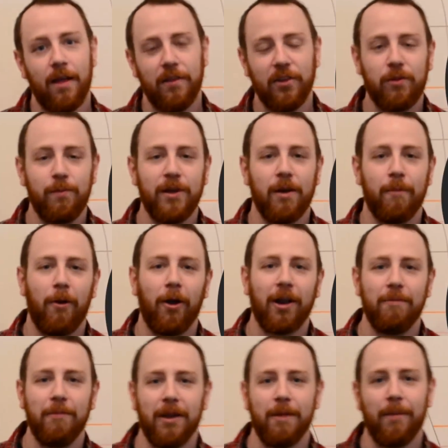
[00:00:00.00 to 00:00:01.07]
This has been your
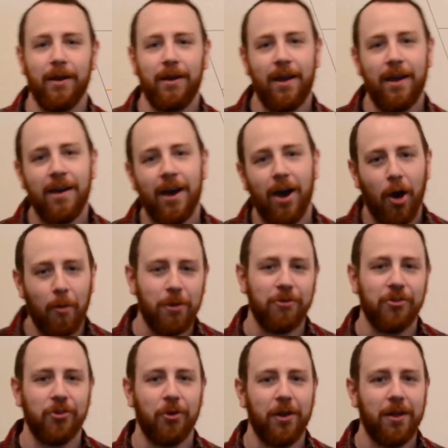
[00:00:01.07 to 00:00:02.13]
Marketing Minute Monday. I hope you
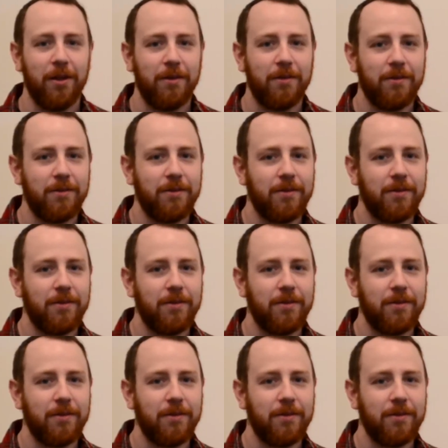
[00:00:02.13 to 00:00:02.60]
enjoyed it.